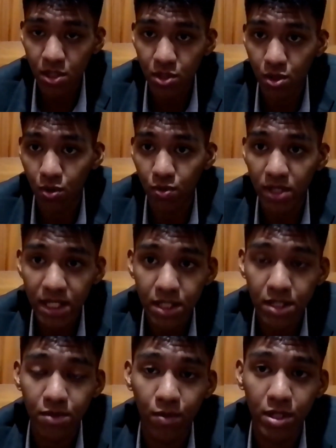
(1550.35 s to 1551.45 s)
So
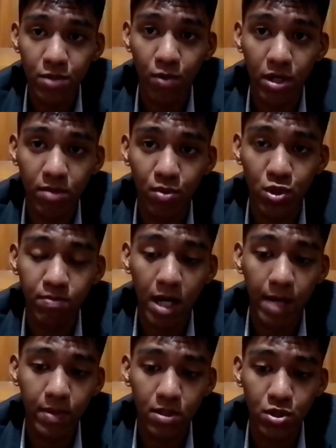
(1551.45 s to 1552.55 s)
this was one of the most
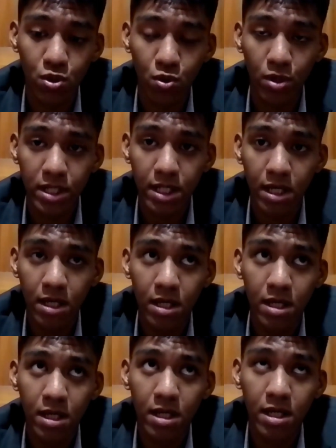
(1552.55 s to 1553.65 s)
popular stories
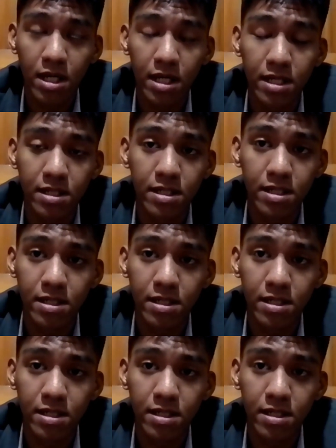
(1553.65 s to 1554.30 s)
in